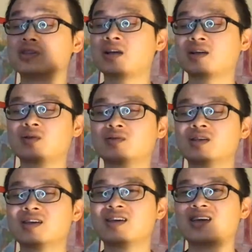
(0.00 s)
diagnose,
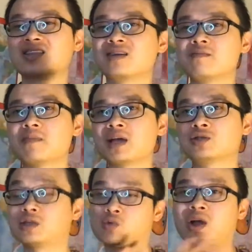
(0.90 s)
it didn't match.
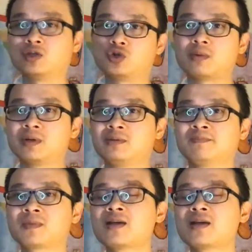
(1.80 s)
That's why I dropped it.